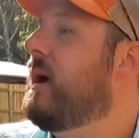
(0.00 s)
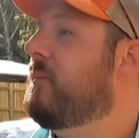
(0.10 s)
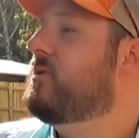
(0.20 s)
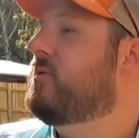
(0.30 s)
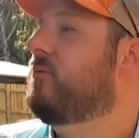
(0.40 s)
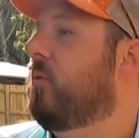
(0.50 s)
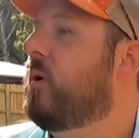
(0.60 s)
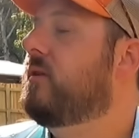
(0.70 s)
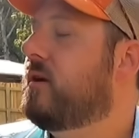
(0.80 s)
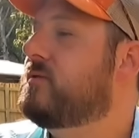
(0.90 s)
maybe to
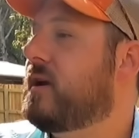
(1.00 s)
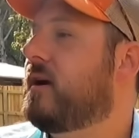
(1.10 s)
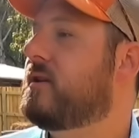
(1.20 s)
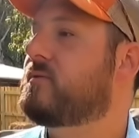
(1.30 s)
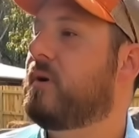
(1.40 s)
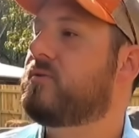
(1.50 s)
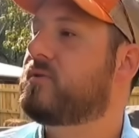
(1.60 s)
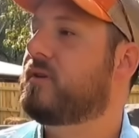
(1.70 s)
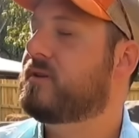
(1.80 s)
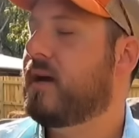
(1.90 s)
avoid those areas most
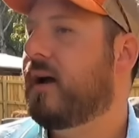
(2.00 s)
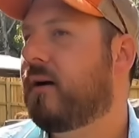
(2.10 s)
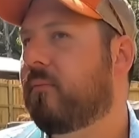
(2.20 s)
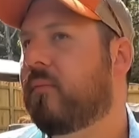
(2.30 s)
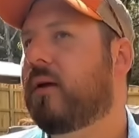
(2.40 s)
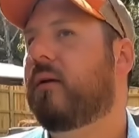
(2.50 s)
of the time.